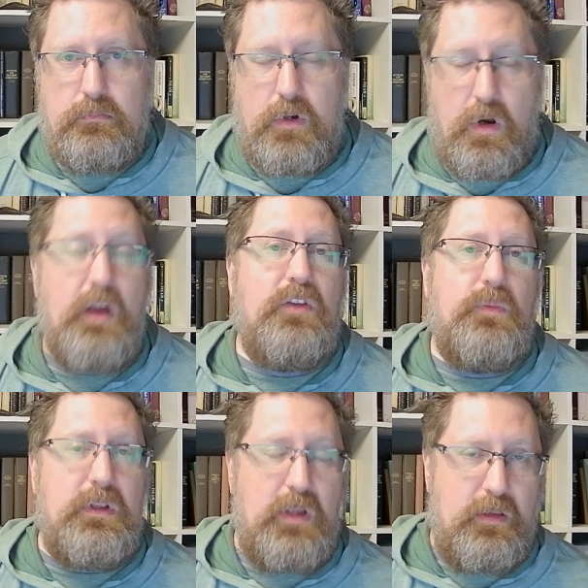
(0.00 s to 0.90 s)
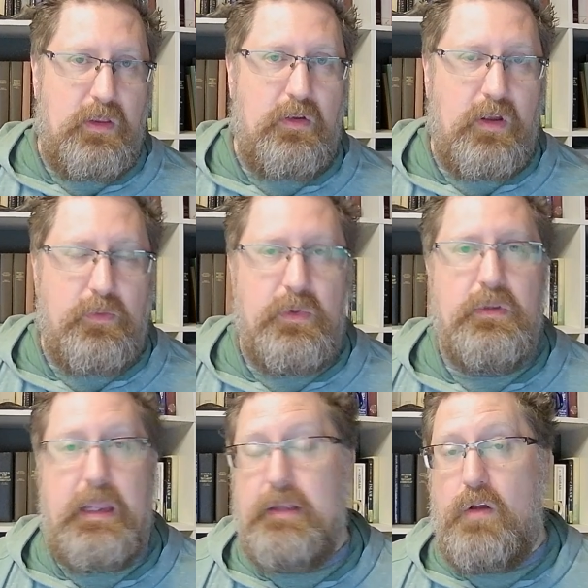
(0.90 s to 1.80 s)
her husband another
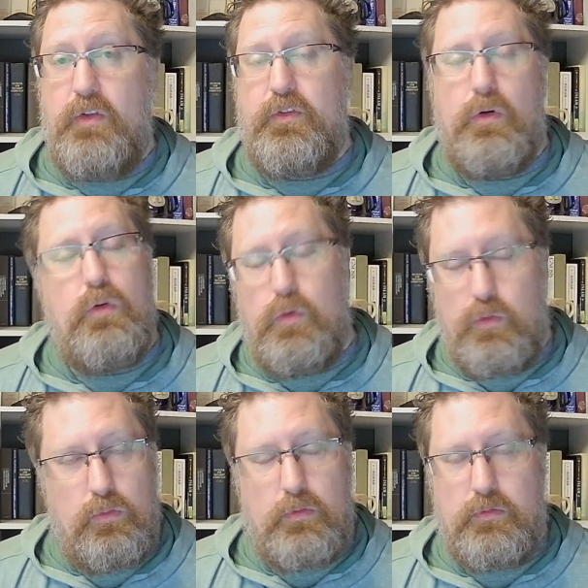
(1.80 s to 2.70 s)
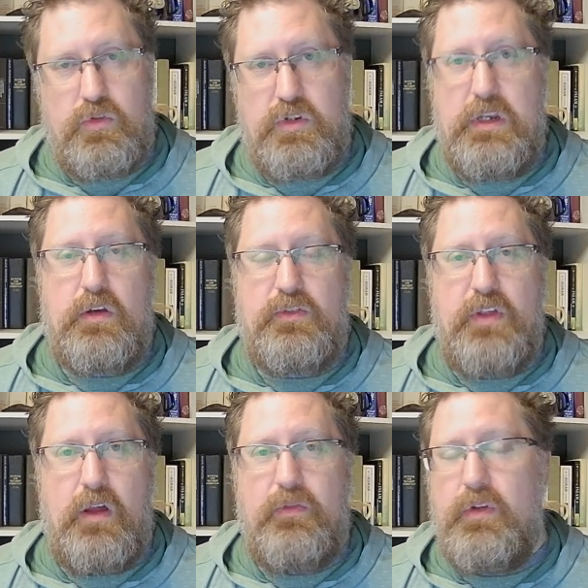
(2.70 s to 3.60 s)
husband, and also who she
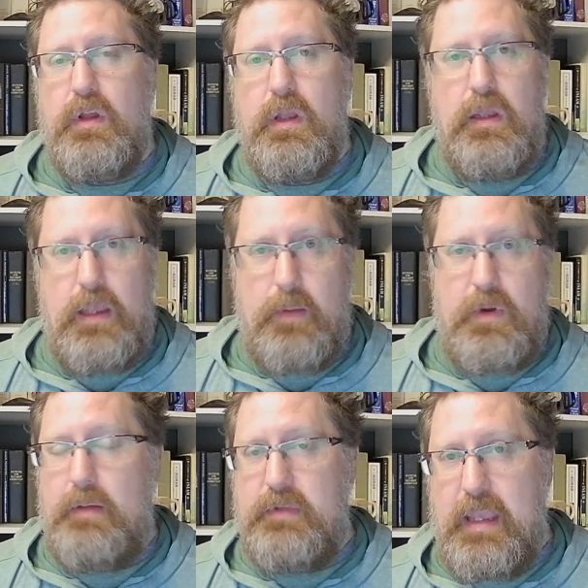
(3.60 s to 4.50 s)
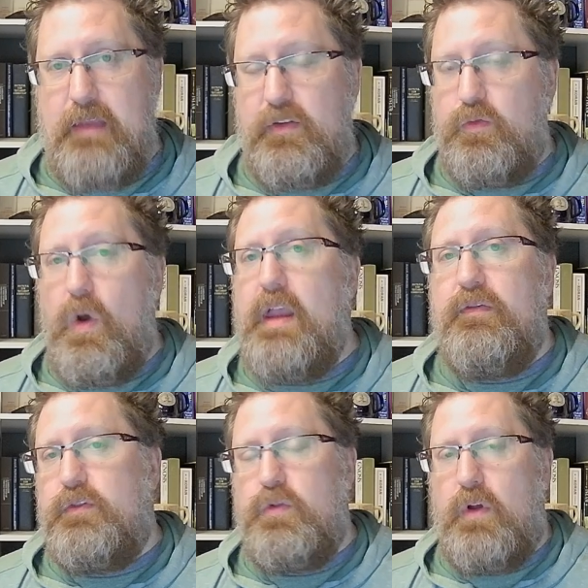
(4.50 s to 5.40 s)
herself, Abraham, gave his wife
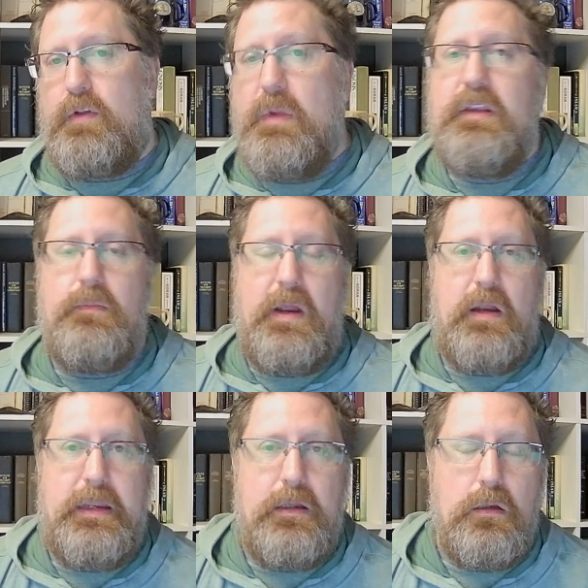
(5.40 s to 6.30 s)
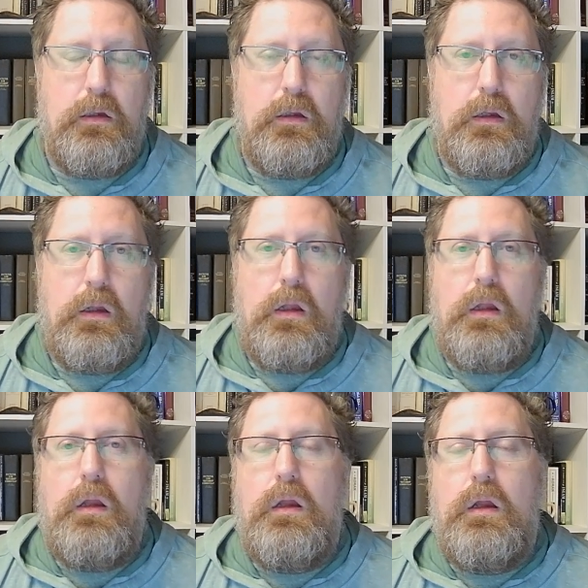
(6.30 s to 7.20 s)
to other men to marry.
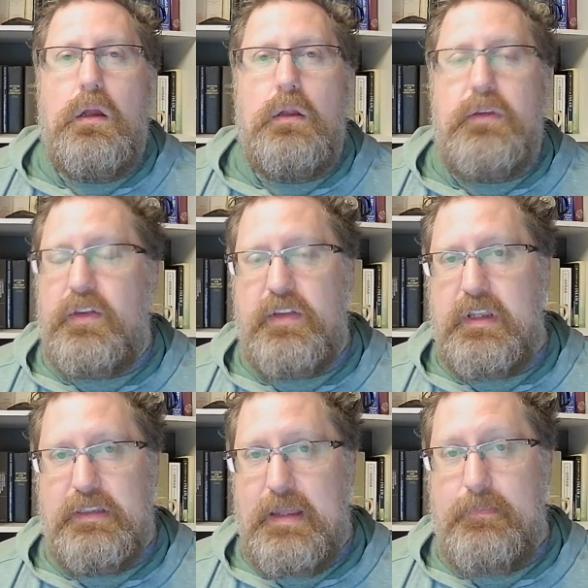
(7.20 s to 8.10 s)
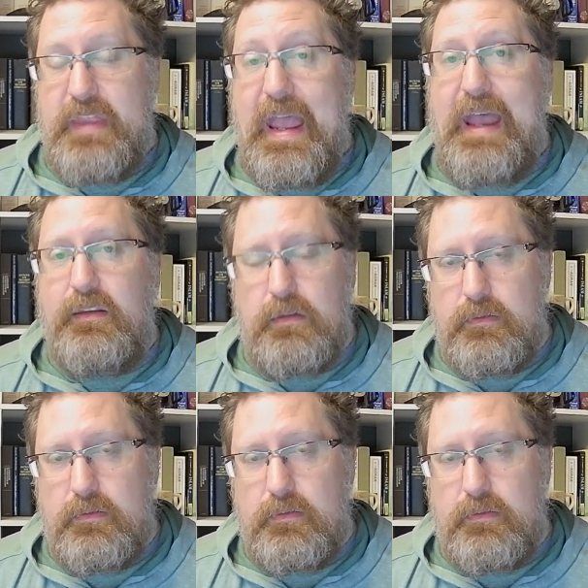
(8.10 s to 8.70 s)
Doesn't condemn that.